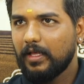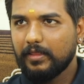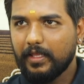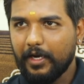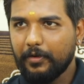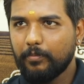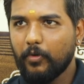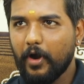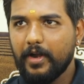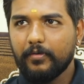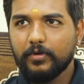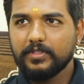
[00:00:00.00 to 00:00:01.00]
That
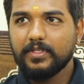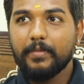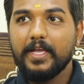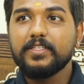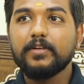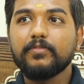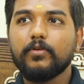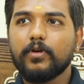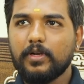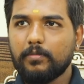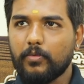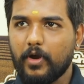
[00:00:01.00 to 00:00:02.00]
point was the major
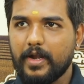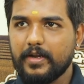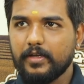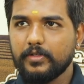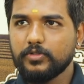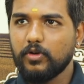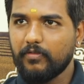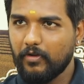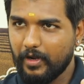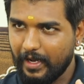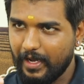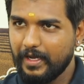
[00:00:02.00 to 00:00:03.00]
focal point. So
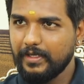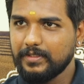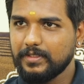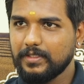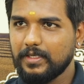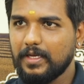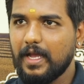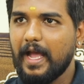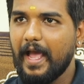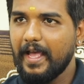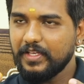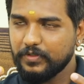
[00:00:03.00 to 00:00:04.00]
for us,
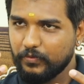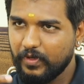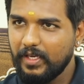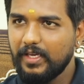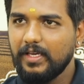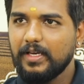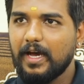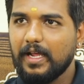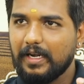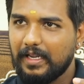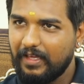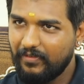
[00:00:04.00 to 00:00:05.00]
as we
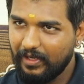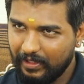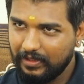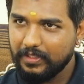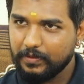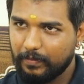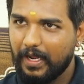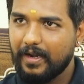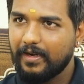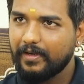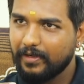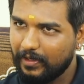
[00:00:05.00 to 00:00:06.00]
are living in this
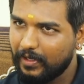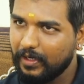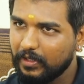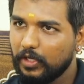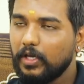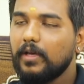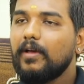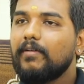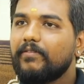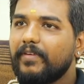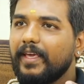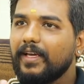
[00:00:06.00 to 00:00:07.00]
planet Earth,
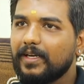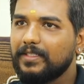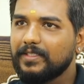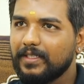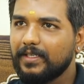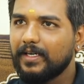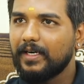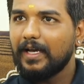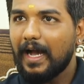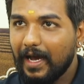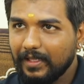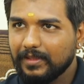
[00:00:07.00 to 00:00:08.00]
we
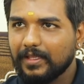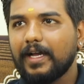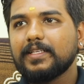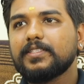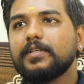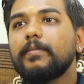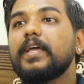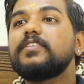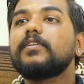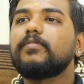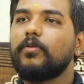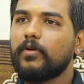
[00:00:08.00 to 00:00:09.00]
considered Earth as the
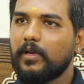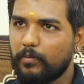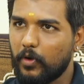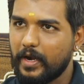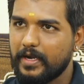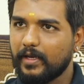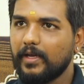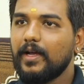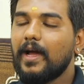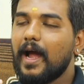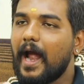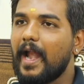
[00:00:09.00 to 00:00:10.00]
major focal point.
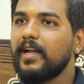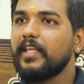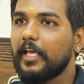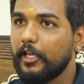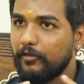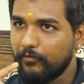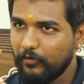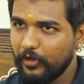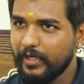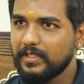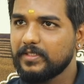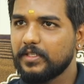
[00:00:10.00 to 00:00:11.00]
And the
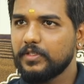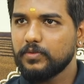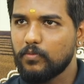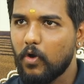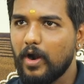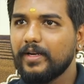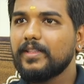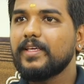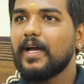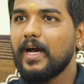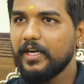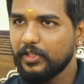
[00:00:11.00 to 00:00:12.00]
influences what
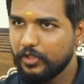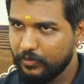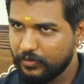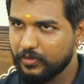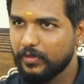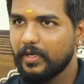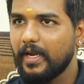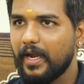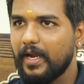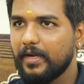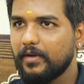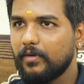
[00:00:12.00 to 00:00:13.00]
the Earth used to
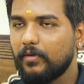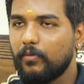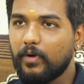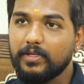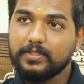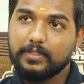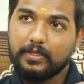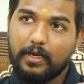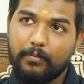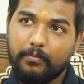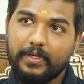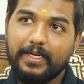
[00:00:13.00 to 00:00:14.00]
get was
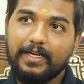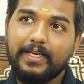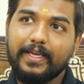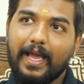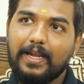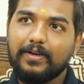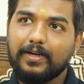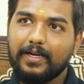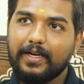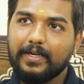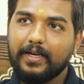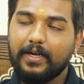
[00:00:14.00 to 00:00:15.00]
completely
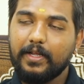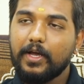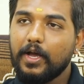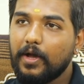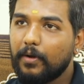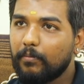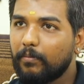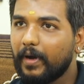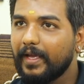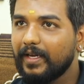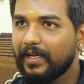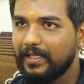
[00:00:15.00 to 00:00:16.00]
calculated
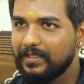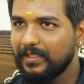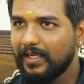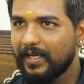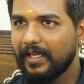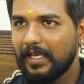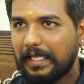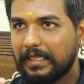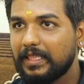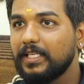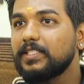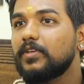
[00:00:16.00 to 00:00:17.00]
by
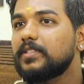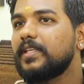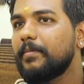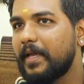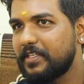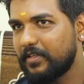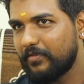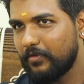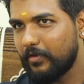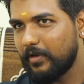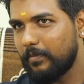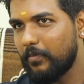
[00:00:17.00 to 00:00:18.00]
considering this as the major
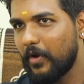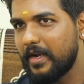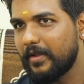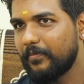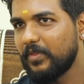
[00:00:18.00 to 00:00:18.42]
focal point.